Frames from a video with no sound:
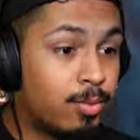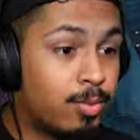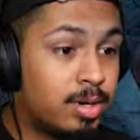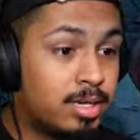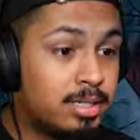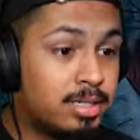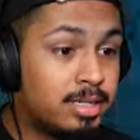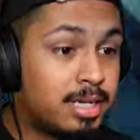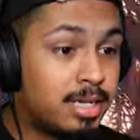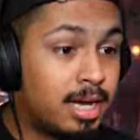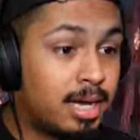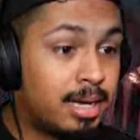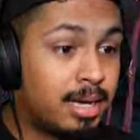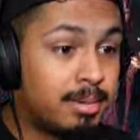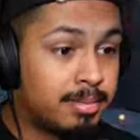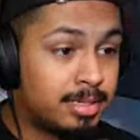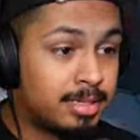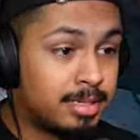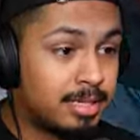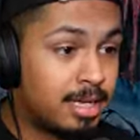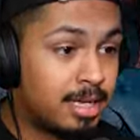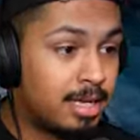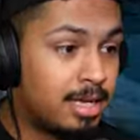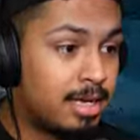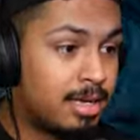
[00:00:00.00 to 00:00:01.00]
one time
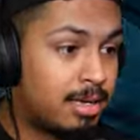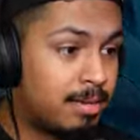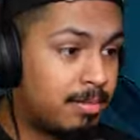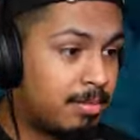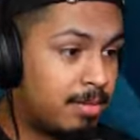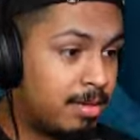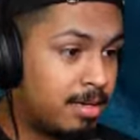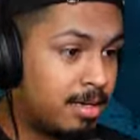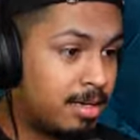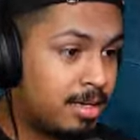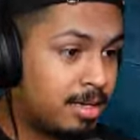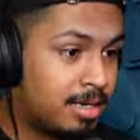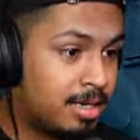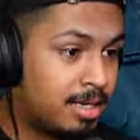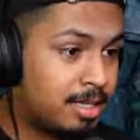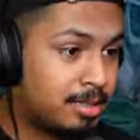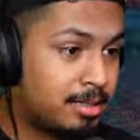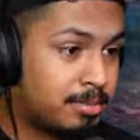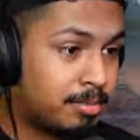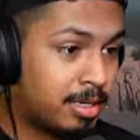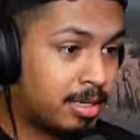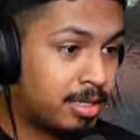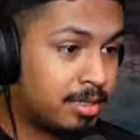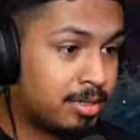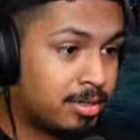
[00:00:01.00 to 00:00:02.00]
this game. This
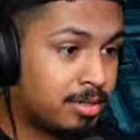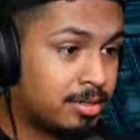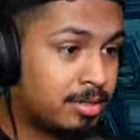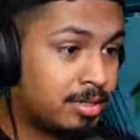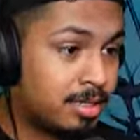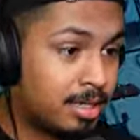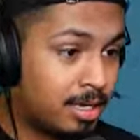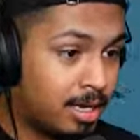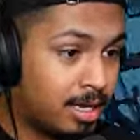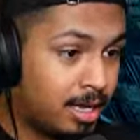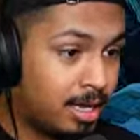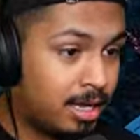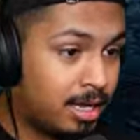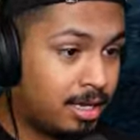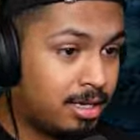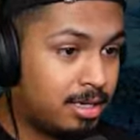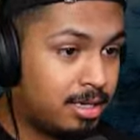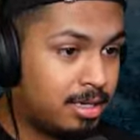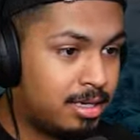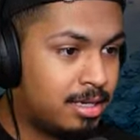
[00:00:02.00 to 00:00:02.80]
playthrough today.